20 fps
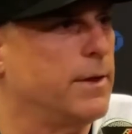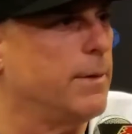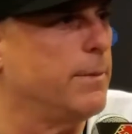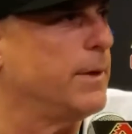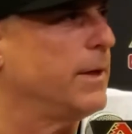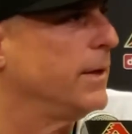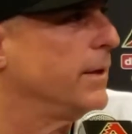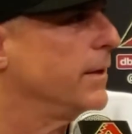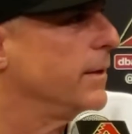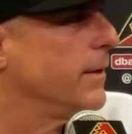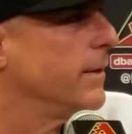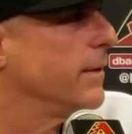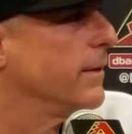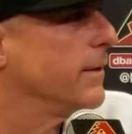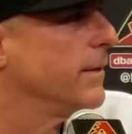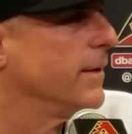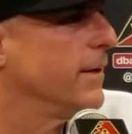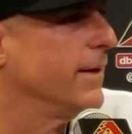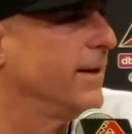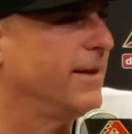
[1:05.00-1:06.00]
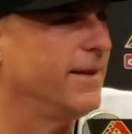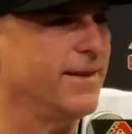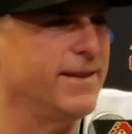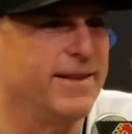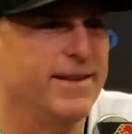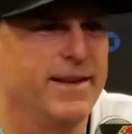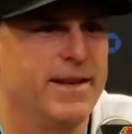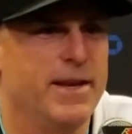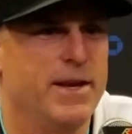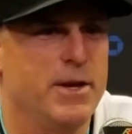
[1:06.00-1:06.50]
I mean,
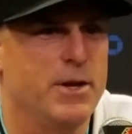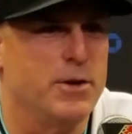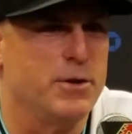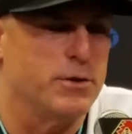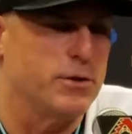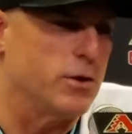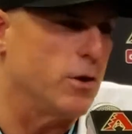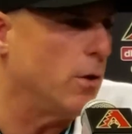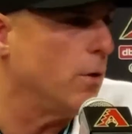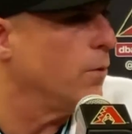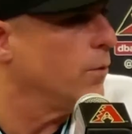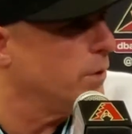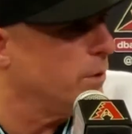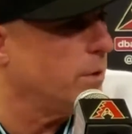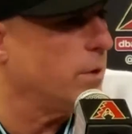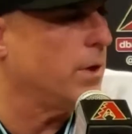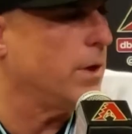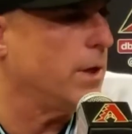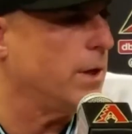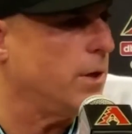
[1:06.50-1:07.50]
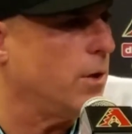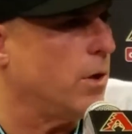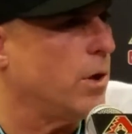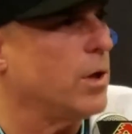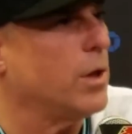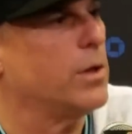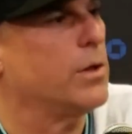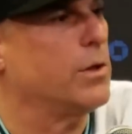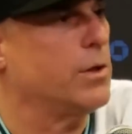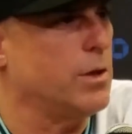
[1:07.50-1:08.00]
so, you know,
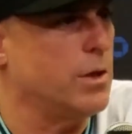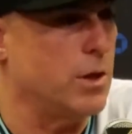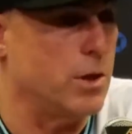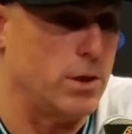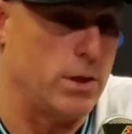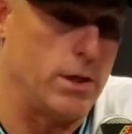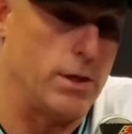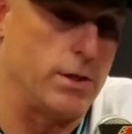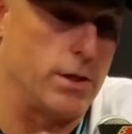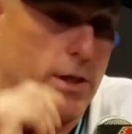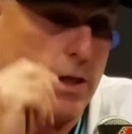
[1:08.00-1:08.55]
good. He's